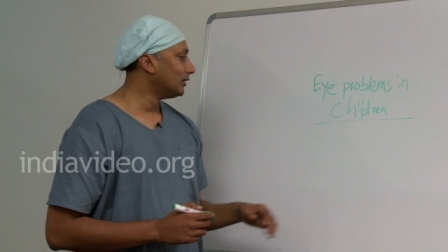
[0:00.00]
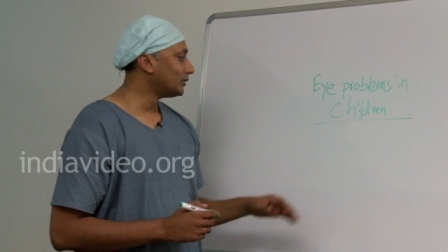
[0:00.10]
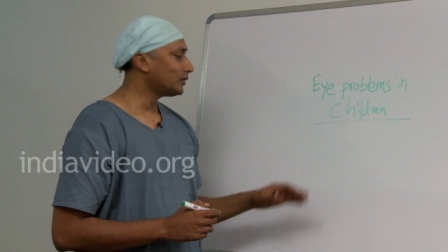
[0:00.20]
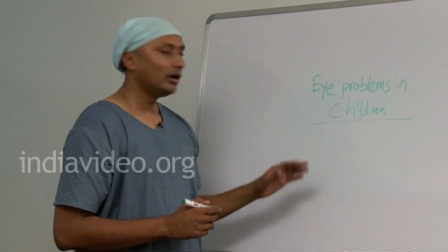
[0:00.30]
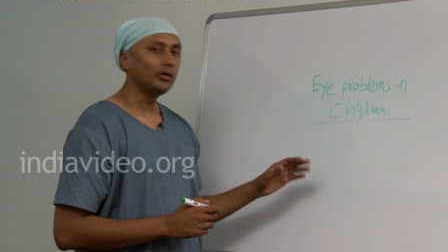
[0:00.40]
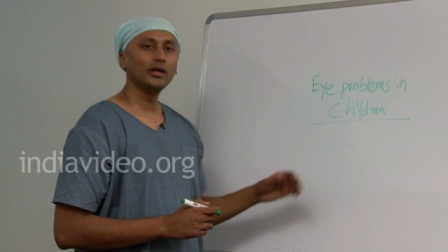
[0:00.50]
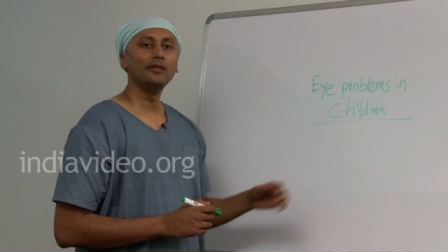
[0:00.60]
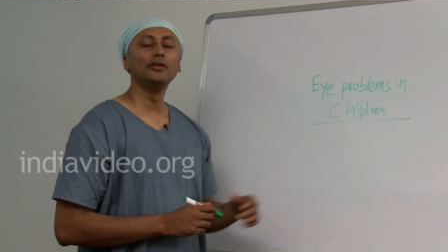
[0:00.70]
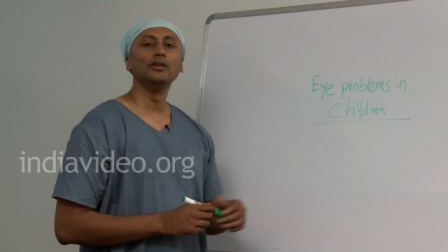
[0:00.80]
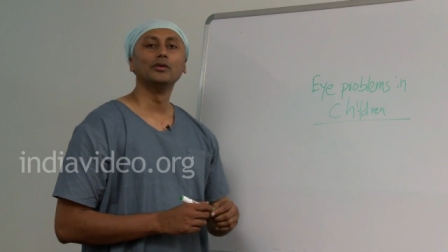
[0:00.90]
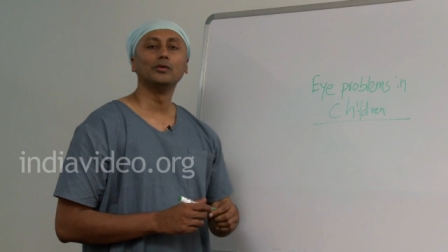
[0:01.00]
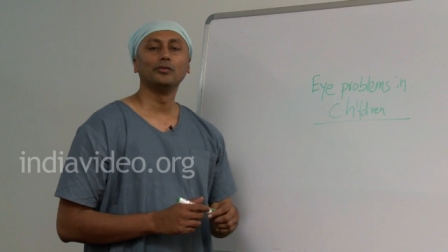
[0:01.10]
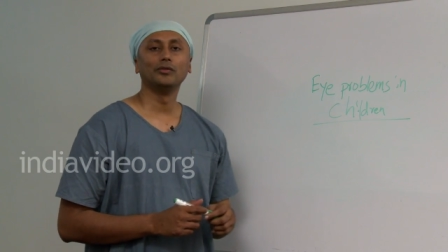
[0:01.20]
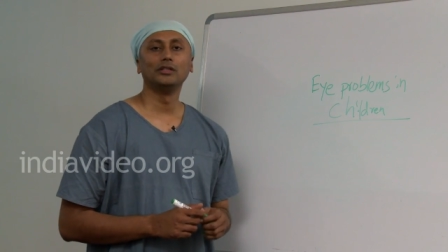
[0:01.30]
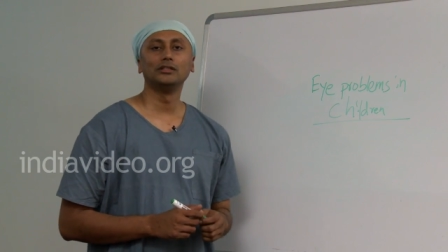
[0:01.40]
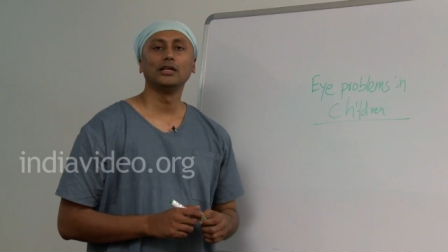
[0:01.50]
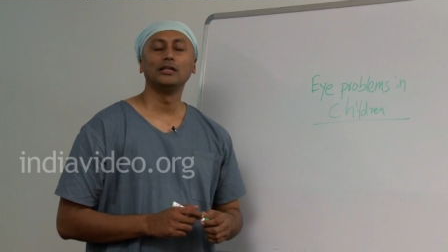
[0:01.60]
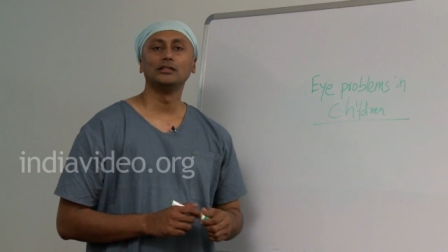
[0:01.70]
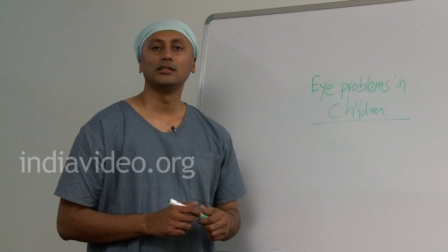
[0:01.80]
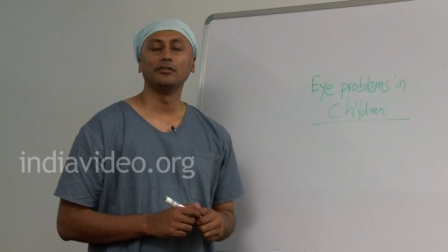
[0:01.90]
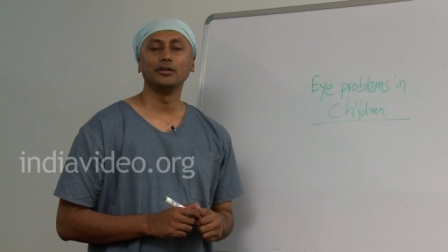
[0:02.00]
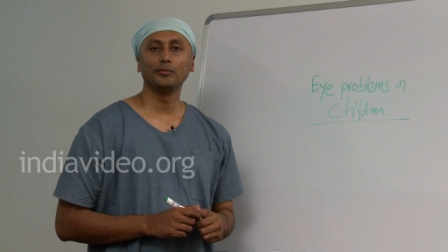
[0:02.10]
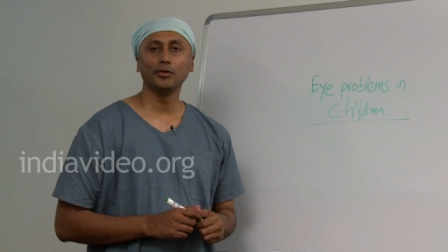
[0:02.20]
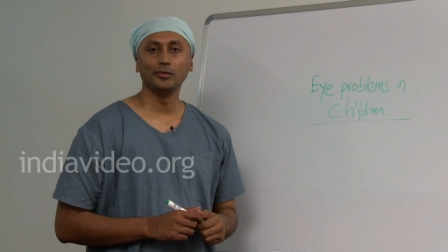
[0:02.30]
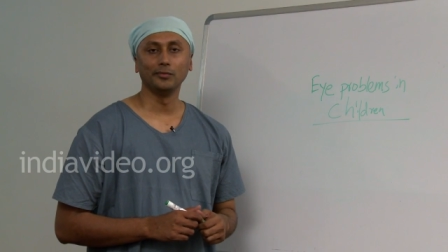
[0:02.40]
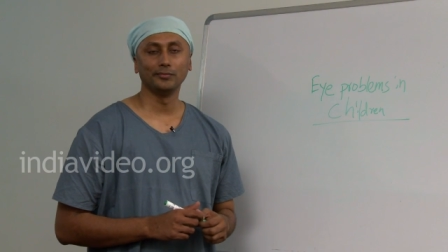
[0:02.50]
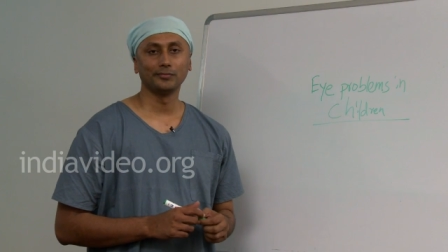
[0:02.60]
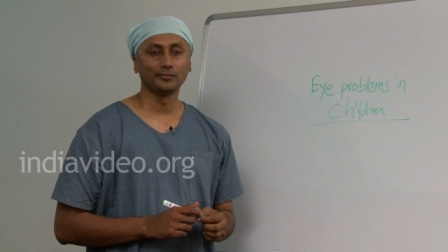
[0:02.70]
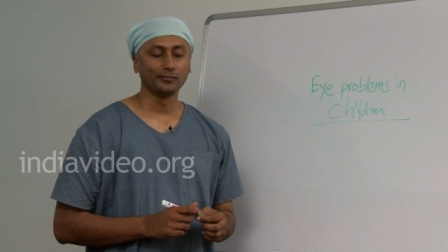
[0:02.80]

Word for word: So how can we know whether the child is having a problem?